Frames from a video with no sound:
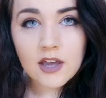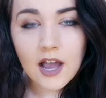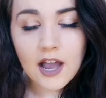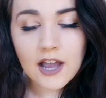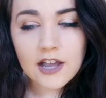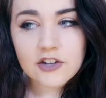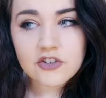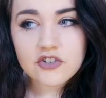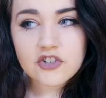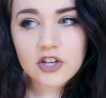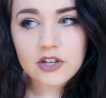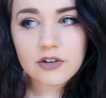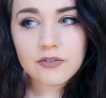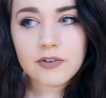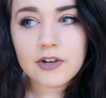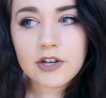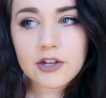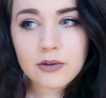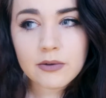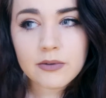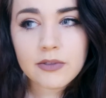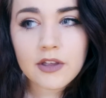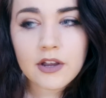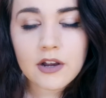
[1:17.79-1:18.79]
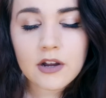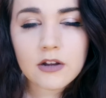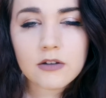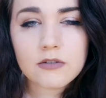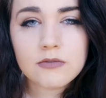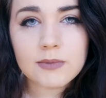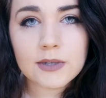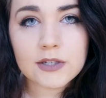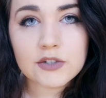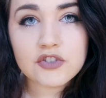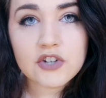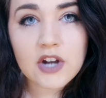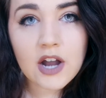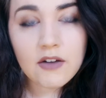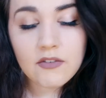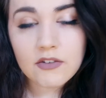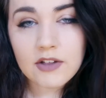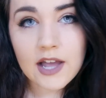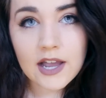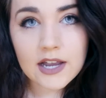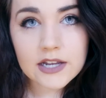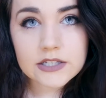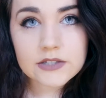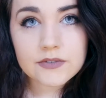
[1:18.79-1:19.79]
I shot a video there. It was my travel
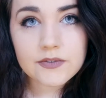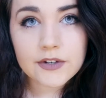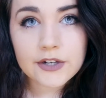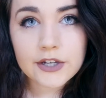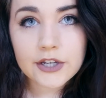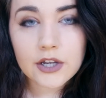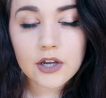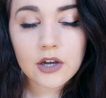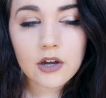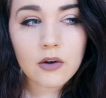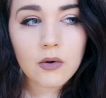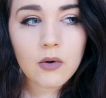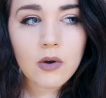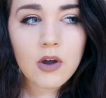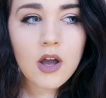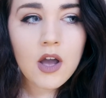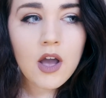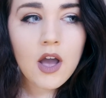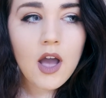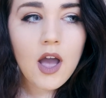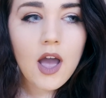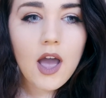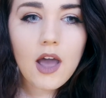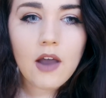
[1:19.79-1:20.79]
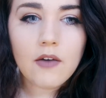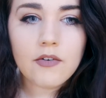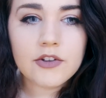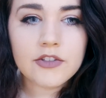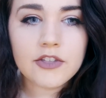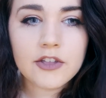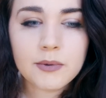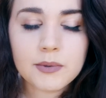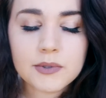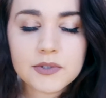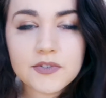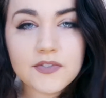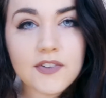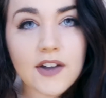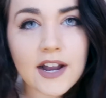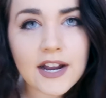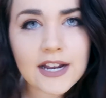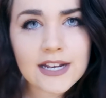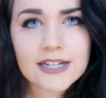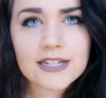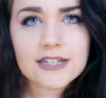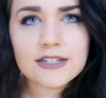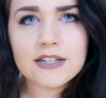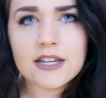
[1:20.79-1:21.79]
hacks video. Everything was
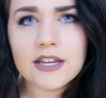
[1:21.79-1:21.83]
fine and